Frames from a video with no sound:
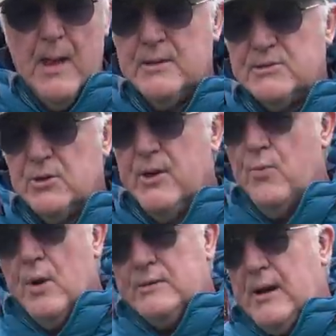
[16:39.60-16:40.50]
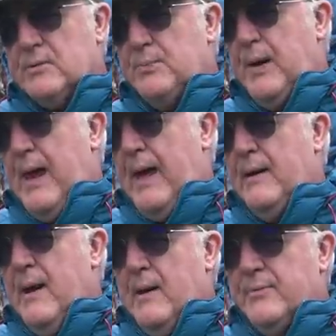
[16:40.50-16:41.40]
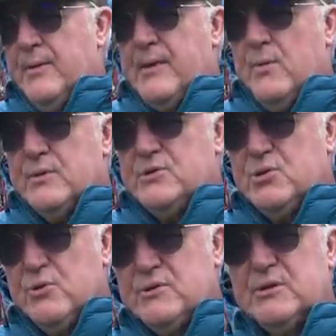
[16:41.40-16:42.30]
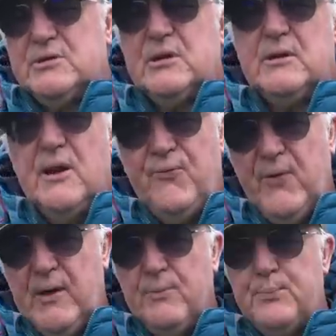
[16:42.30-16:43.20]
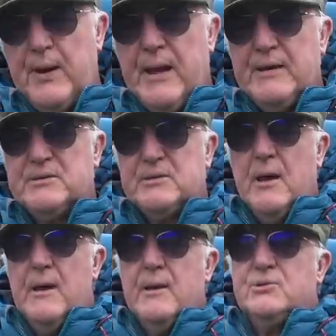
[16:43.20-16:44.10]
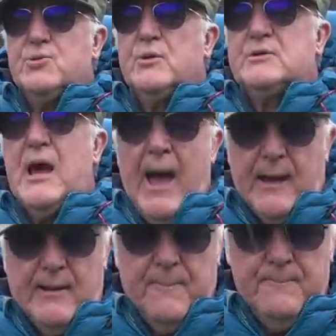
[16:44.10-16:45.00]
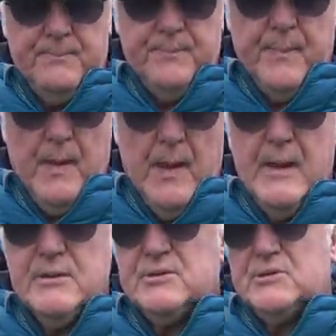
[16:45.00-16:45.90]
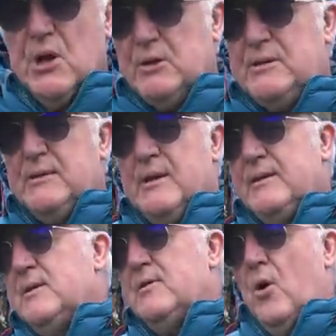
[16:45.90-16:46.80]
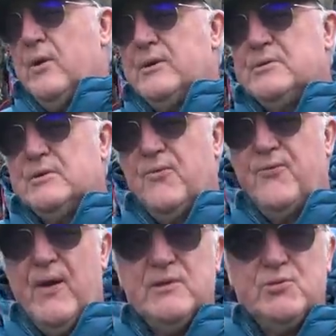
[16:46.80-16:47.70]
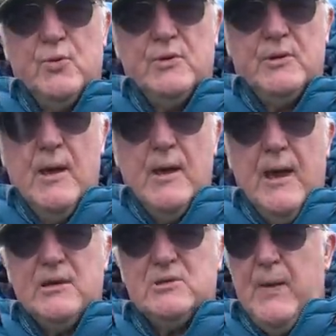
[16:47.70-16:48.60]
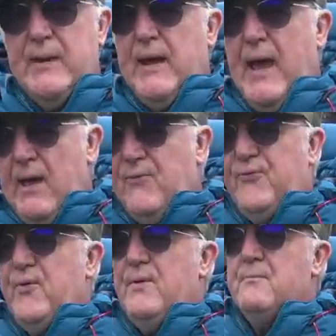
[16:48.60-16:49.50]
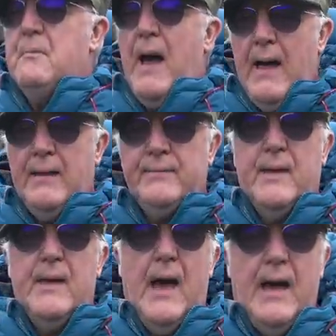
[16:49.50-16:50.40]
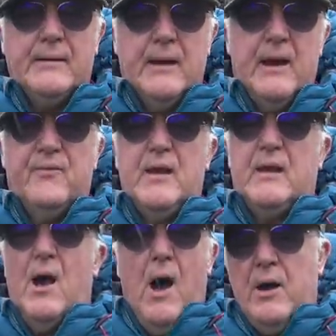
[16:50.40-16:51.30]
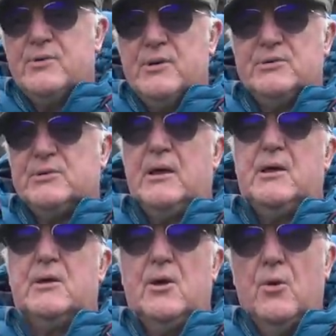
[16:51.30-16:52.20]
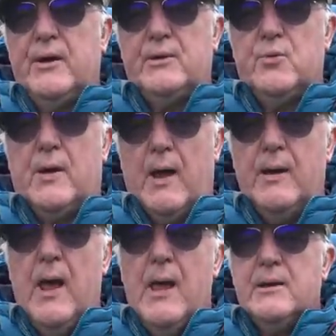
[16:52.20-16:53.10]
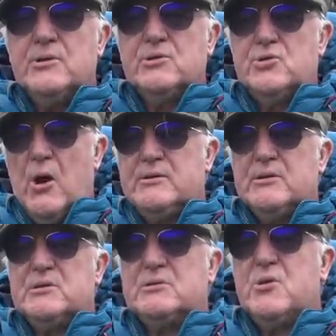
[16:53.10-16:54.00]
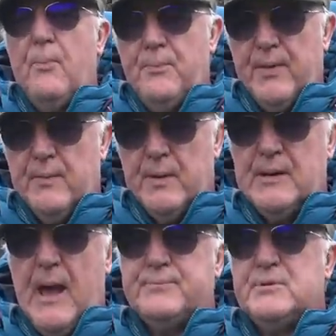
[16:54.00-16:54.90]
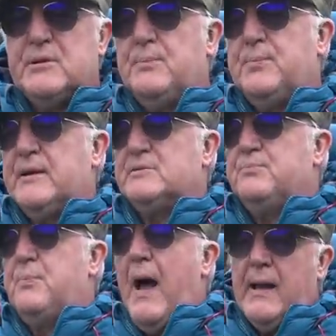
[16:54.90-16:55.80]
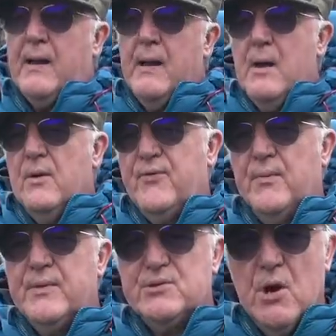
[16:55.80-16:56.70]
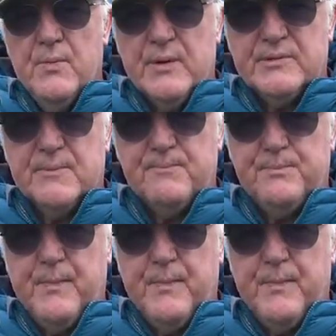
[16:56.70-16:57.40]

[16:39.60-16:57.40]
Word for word: So they worked out the plan that they would choose a significant place to attack, certain in the knowledge that the French would expend every man they had and every cartridge they could load into a gun to try to stop them and capture the place back from the Germans.